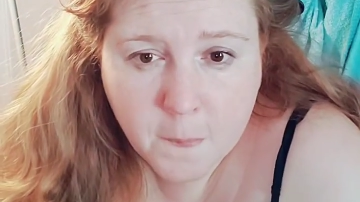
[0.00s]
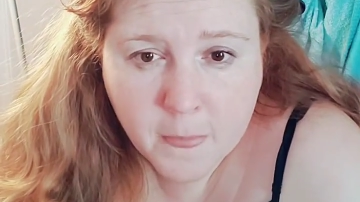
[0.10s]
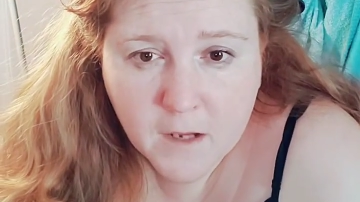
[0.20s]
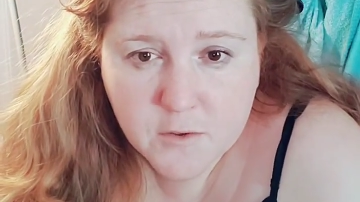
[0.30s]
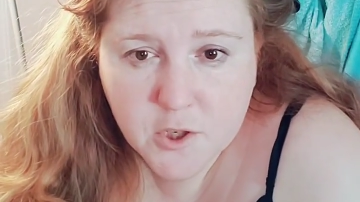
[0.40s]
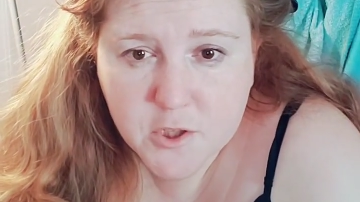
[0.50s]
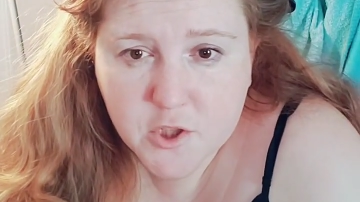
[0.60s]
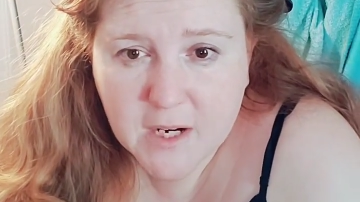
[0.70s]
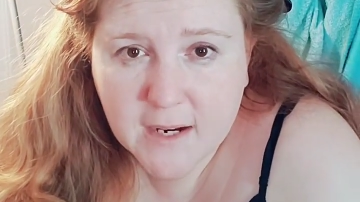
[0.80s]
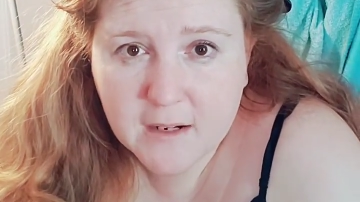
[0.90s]
Just
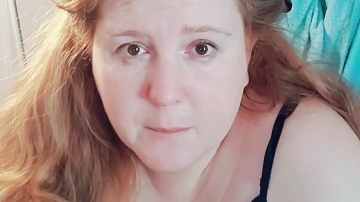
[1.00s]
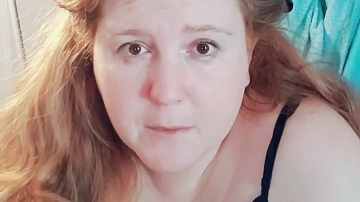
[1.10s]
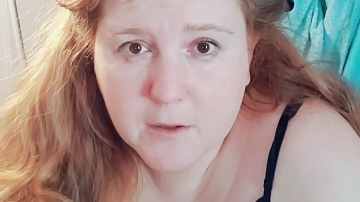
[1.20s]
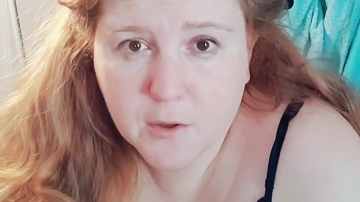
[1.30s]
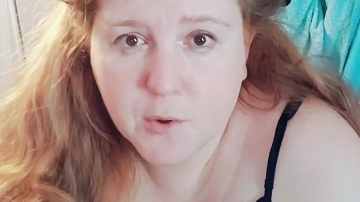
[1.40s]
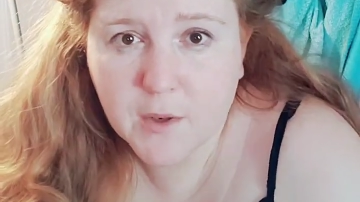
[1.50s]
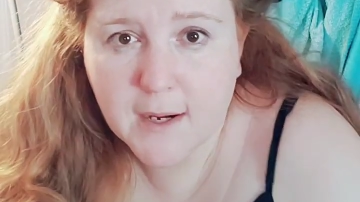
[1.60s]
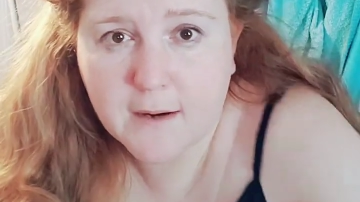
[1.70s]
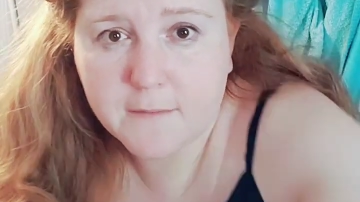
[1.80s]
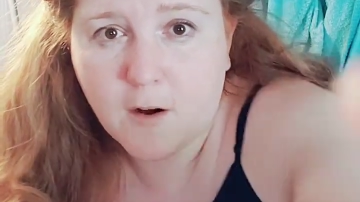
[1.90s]
checking up on who I
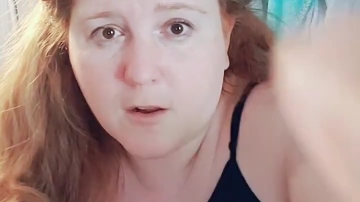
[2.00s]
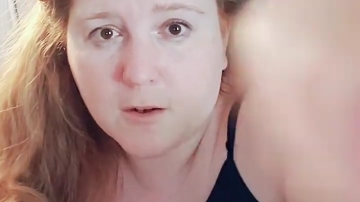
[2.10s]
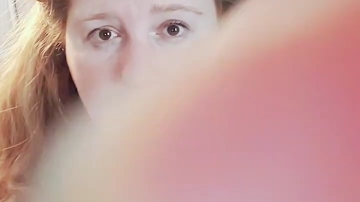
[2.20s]
got following